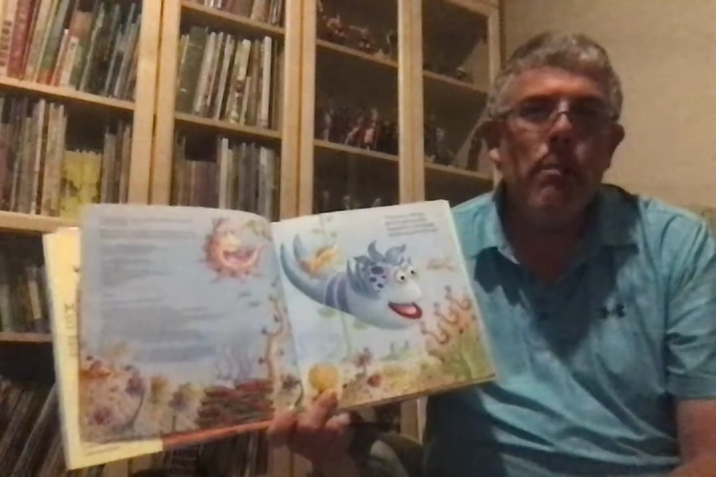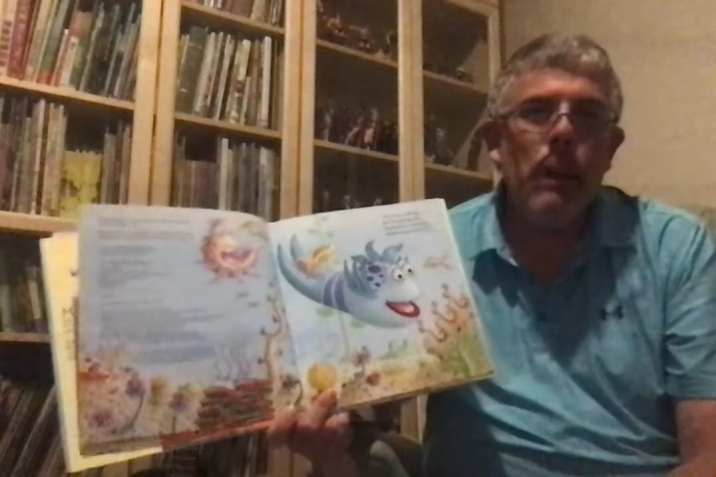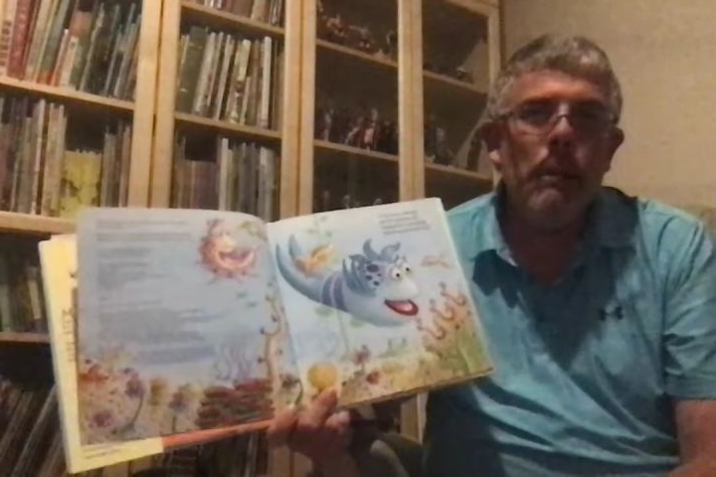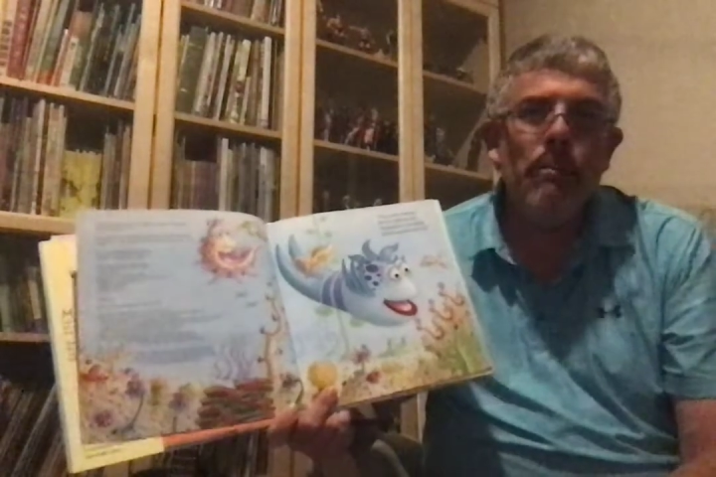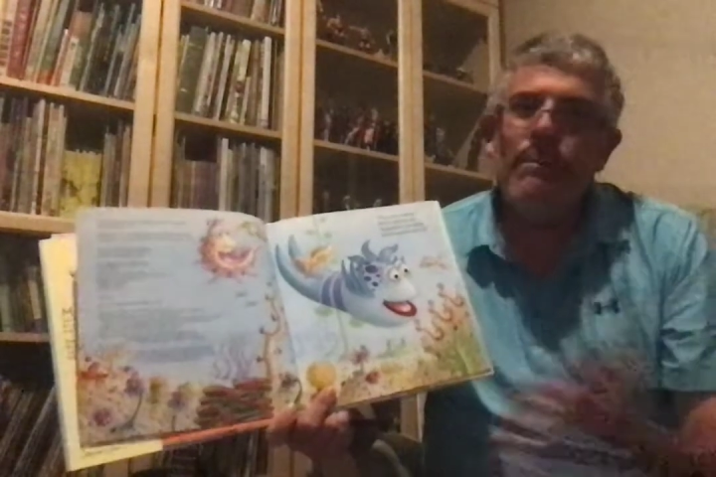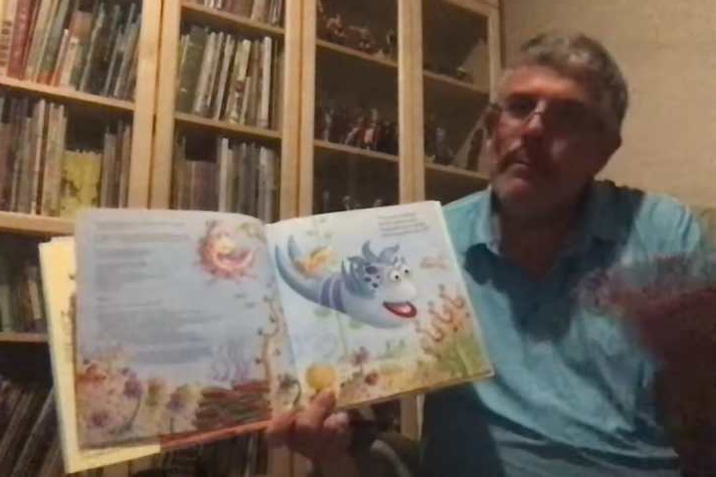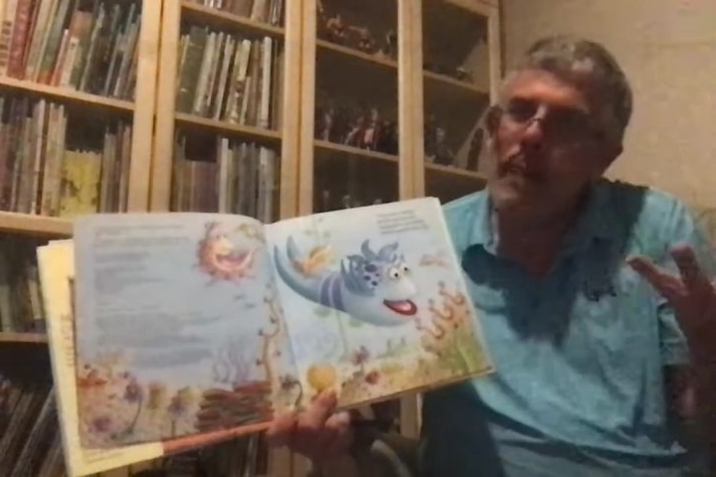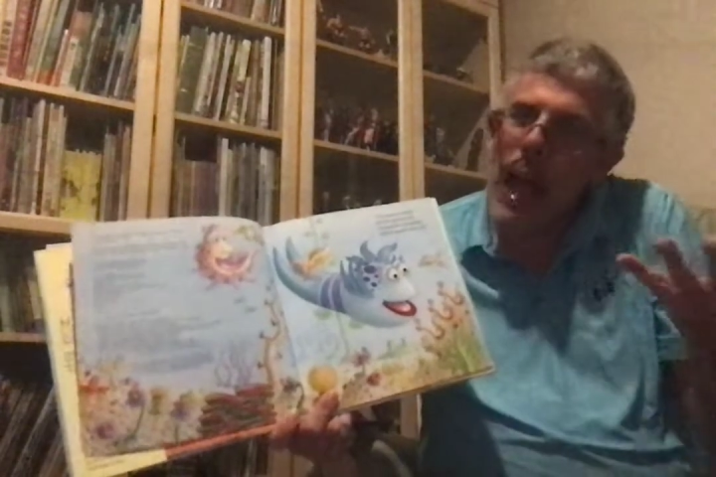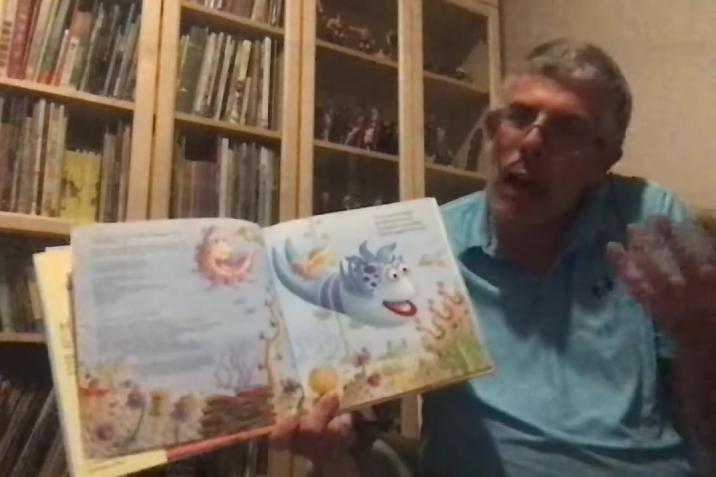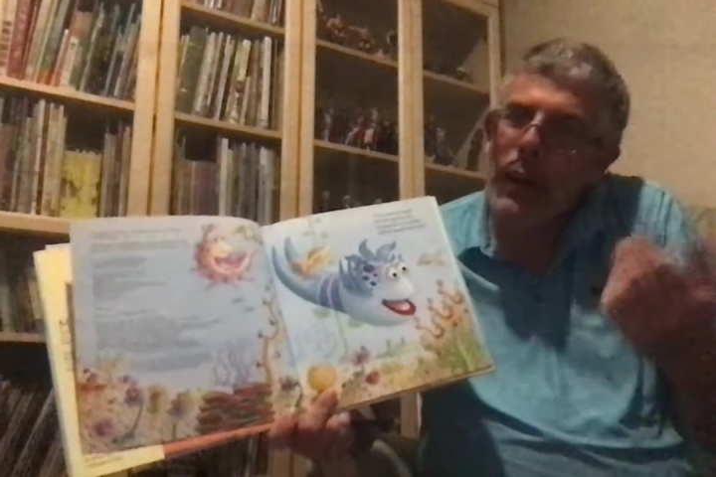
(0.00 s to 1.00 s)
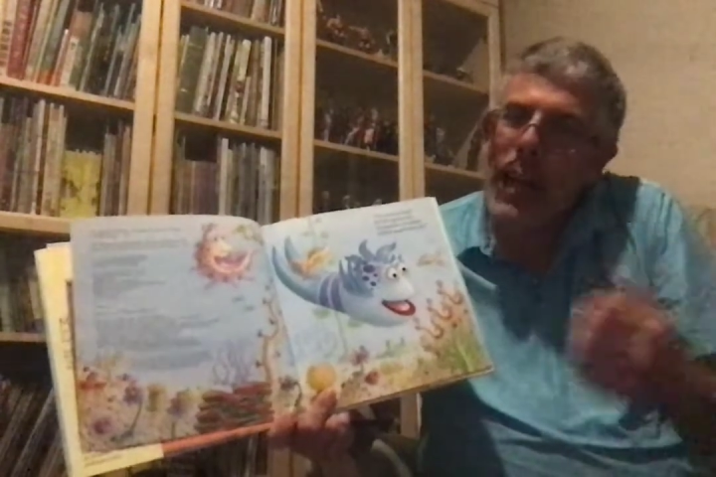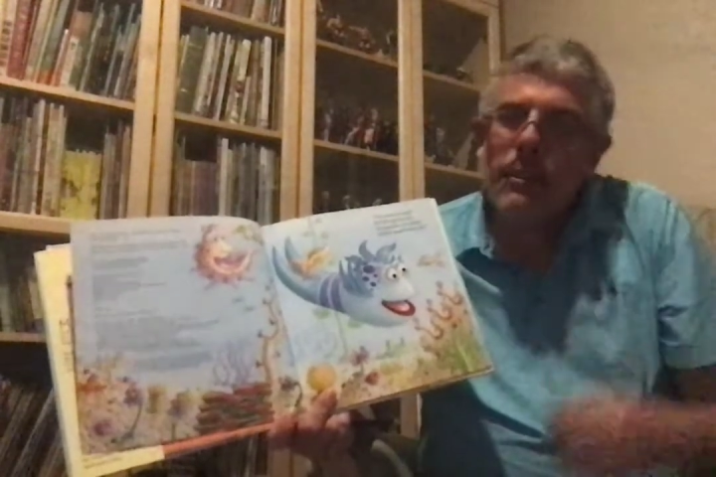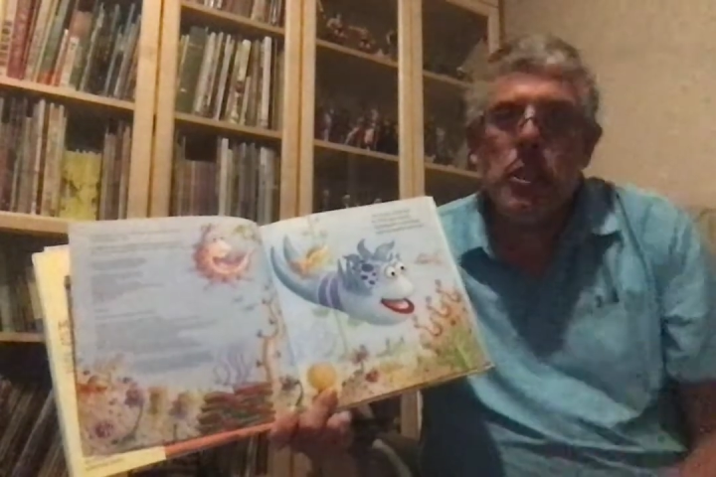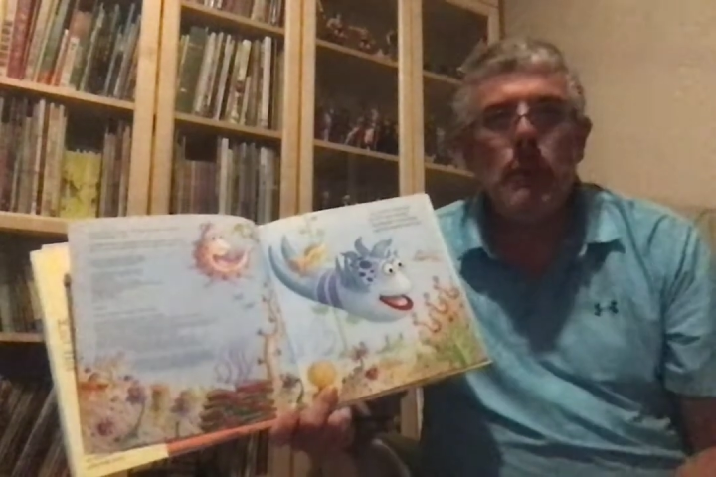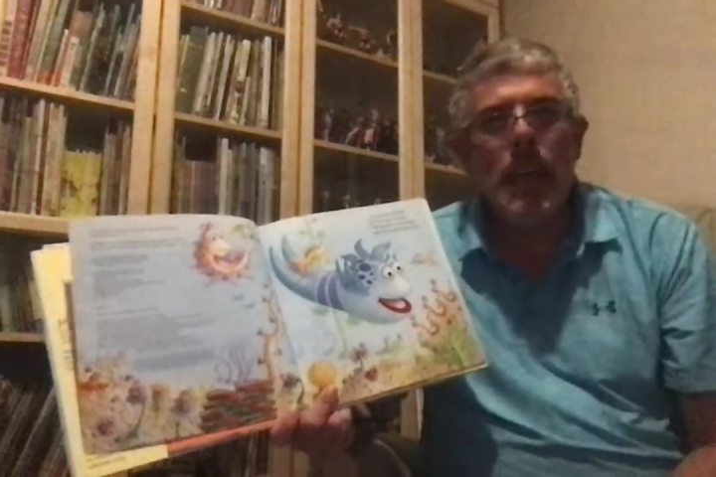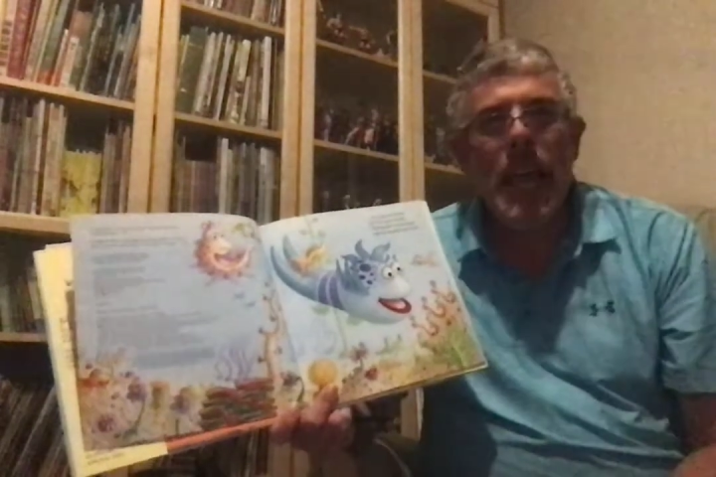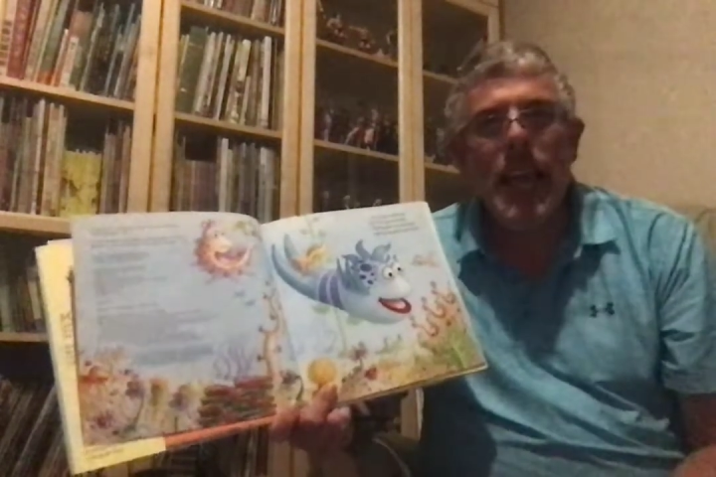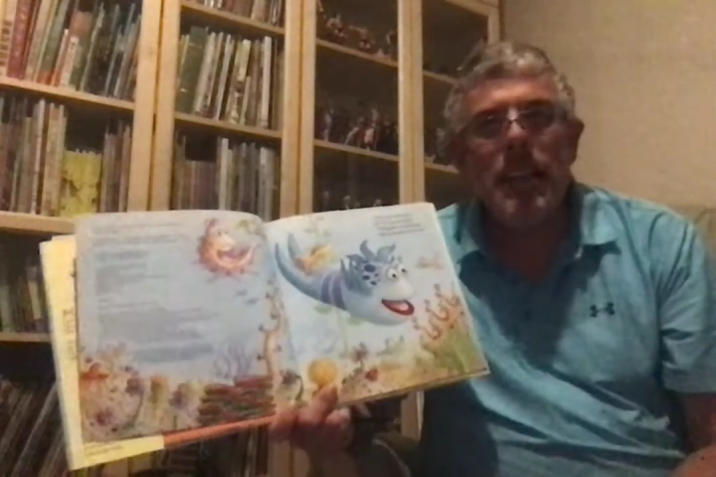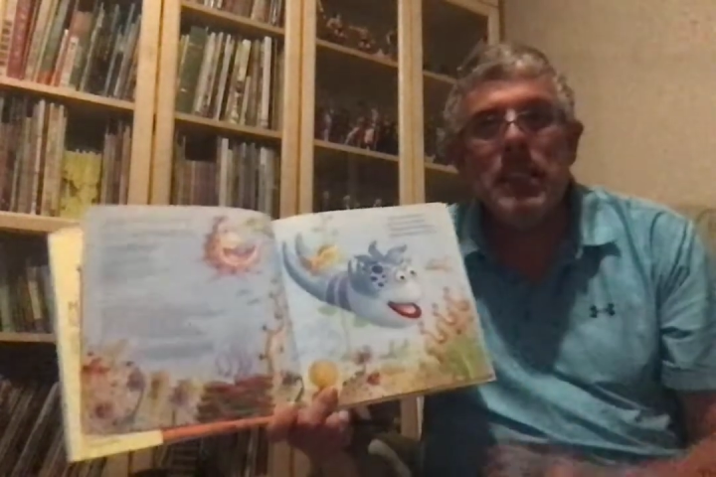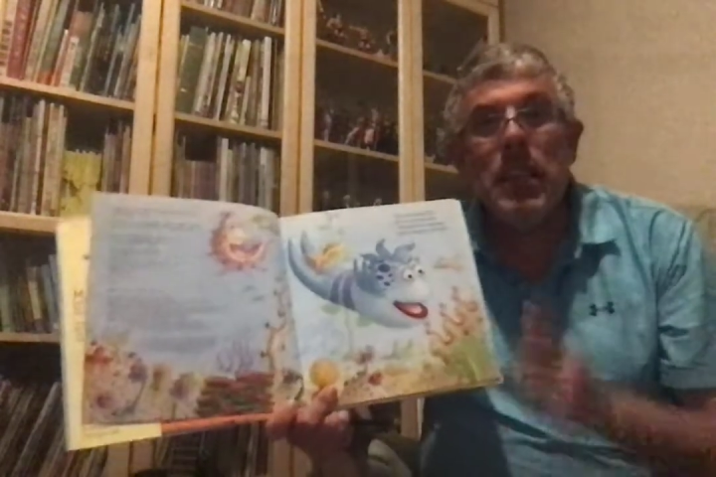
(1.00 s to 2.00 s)
but I only have so many
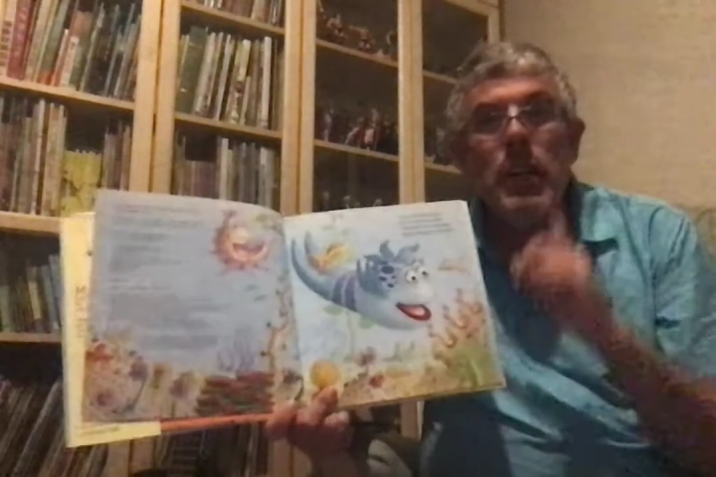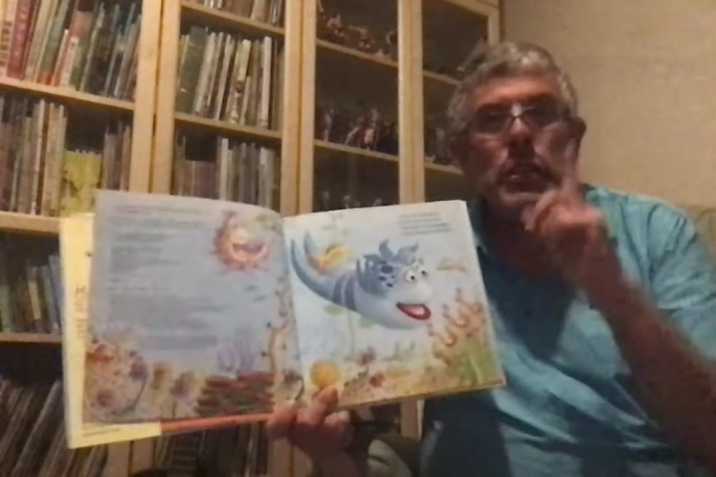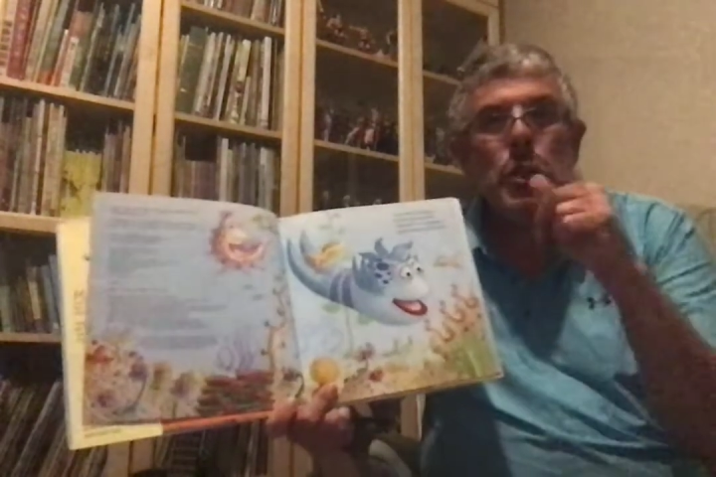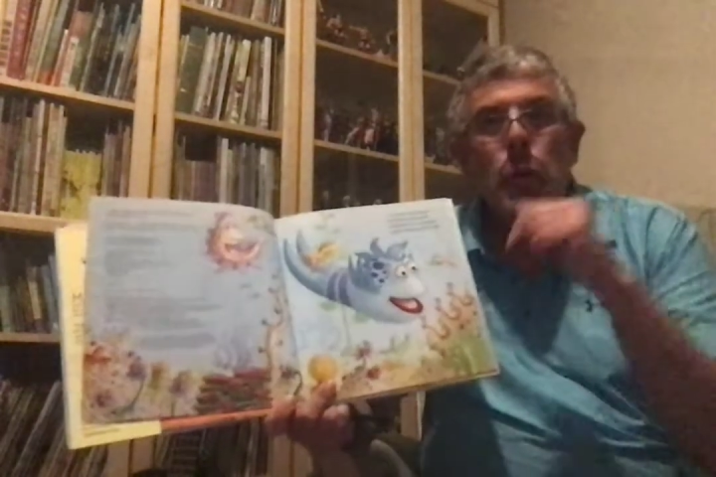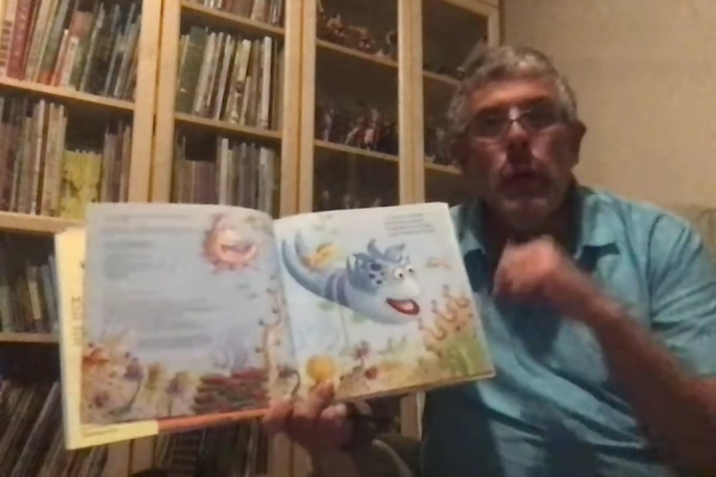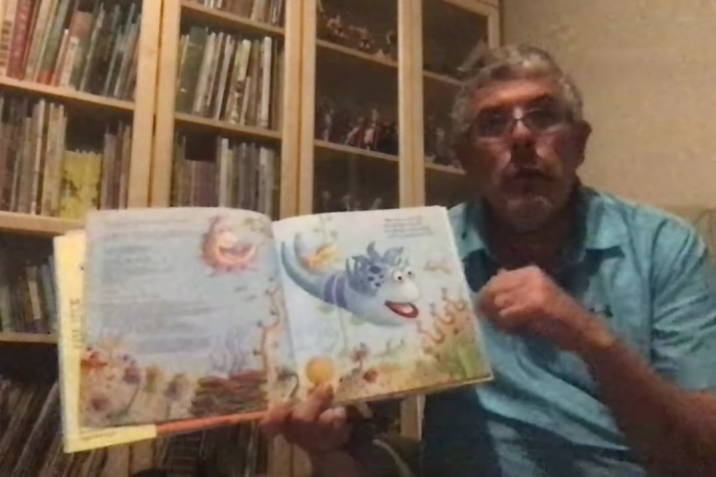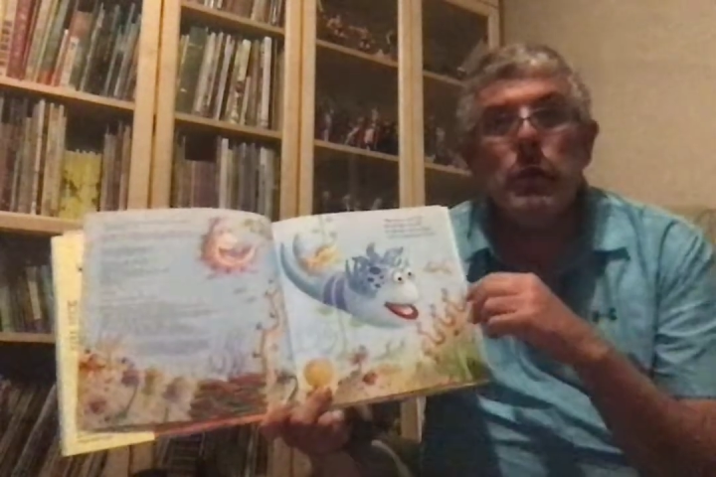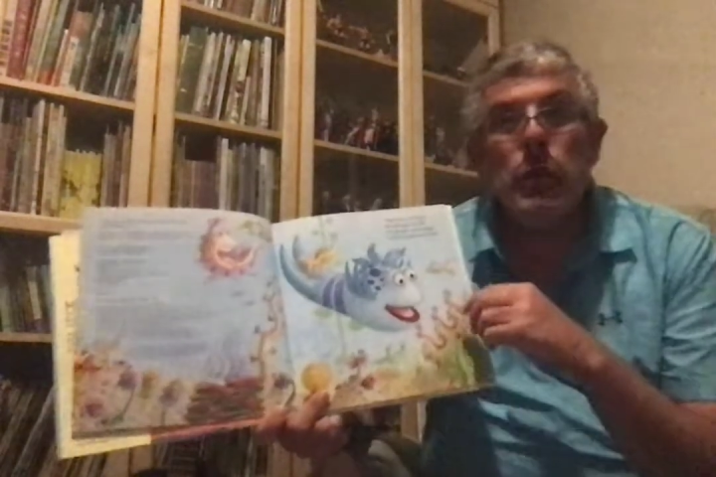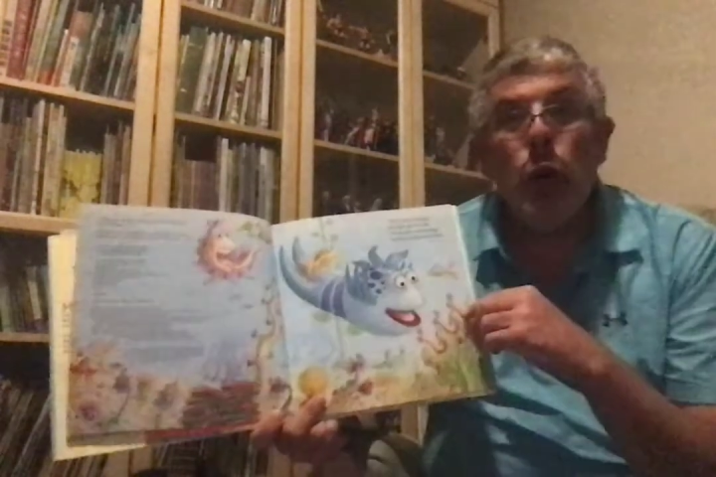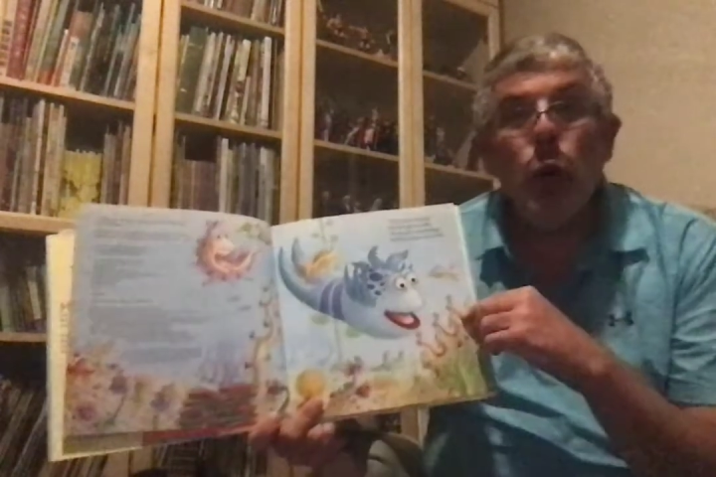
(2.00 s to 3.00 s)
hands. So we will go